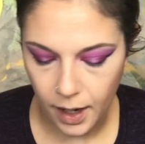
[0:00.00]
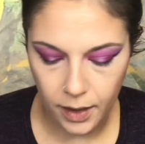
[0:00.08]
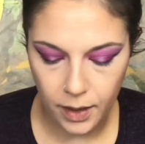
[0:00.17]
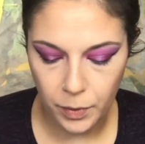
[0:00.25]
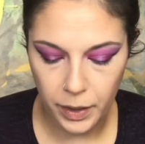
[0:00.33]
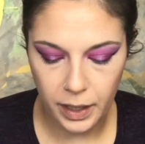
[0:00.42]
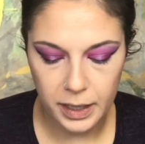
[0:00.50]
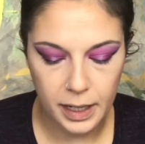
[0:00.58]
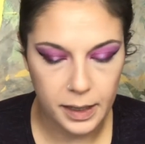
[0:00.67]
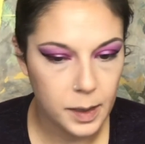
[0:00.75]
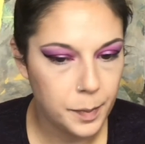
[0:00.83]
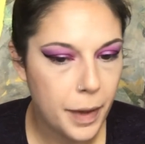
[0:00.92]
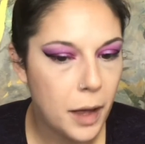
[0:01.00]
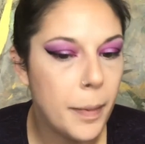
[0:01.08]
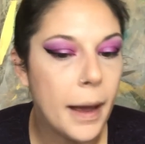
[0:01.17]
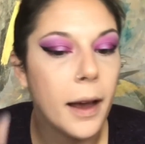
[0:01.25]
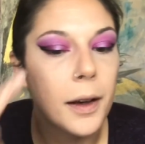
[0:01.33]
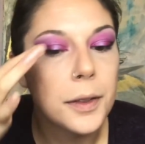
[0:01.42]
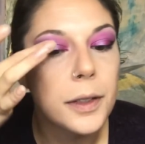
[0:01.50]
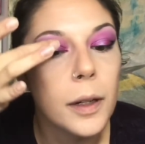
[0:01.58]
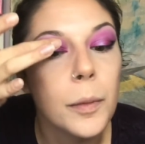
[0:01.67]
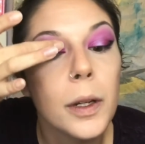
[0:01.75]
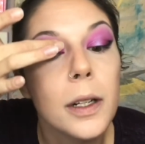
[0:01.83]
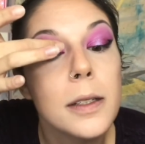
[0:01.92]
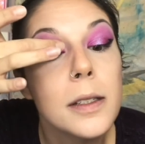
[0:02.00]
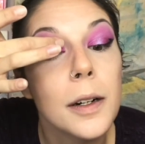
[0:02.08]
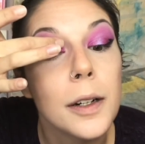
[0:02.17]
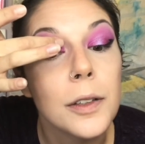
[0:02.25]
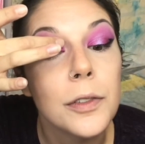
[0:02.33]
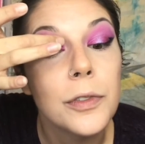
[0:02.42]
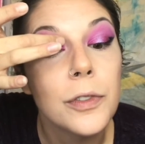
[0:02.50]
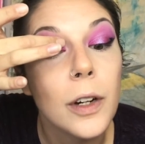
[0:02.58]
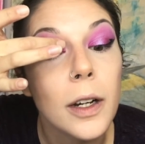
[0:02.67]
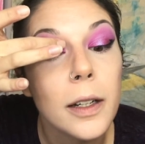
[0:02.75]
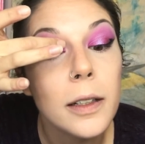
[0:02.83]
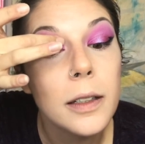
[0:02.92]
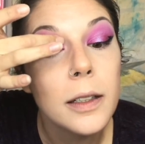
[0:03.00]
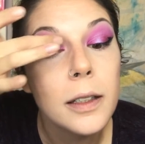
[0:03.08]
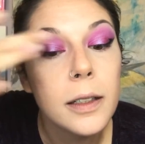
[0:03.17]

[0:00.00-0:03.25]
And then we're going to take Spellbound and we're going to start at the front